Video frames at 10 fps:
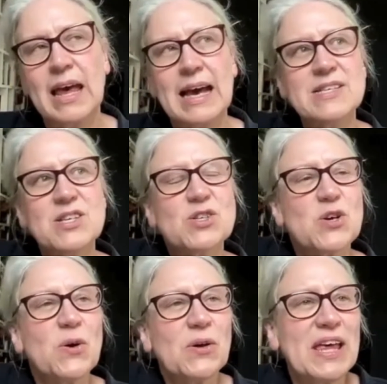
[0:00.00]
As you're
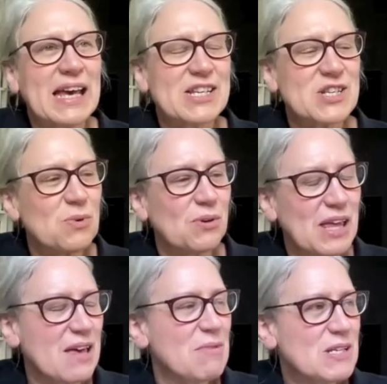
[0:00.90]
talking, actually, what
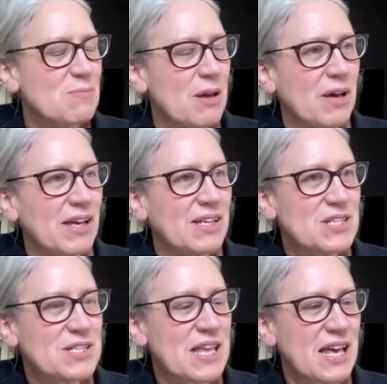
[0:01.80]
came into my mind
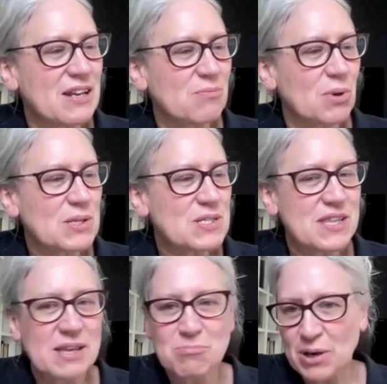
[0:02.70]
just then was
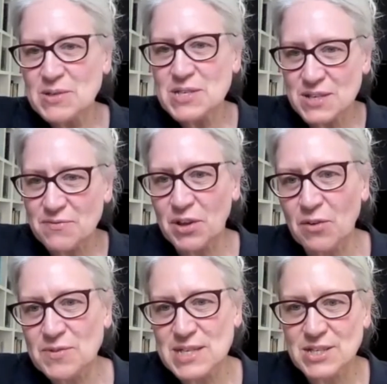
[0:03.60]
the process of the
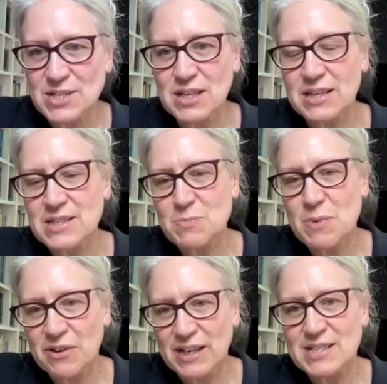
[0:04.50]
conversation in the
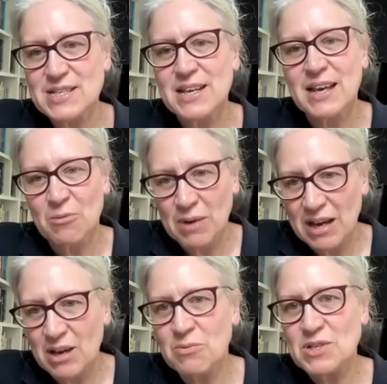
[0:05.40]
spirit,
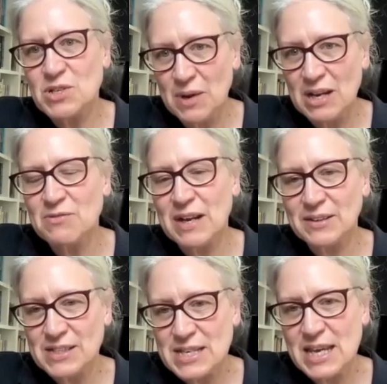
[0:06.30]
where as you went around
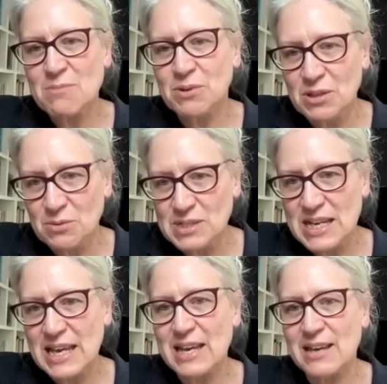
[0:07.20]
the table, you would
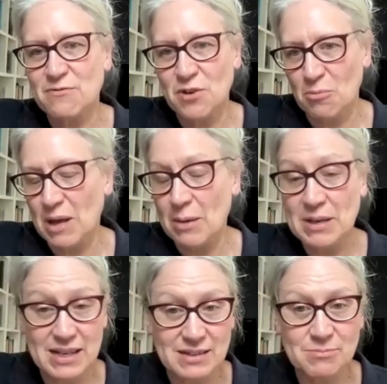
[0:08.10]
hear from, I
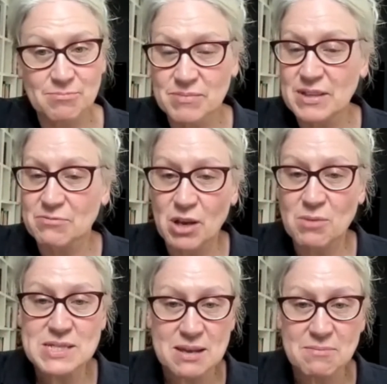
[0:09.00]
mean, in the Rome
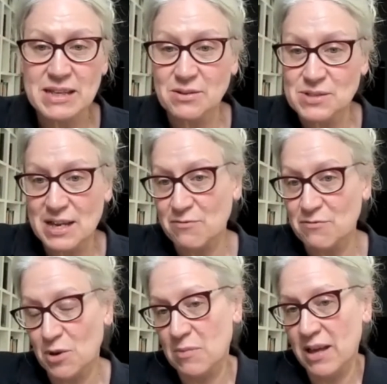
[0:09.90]
Assembly, you'd hear
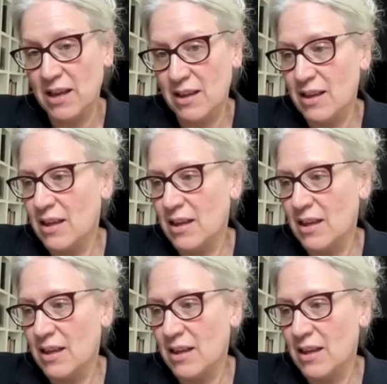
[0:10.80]
from a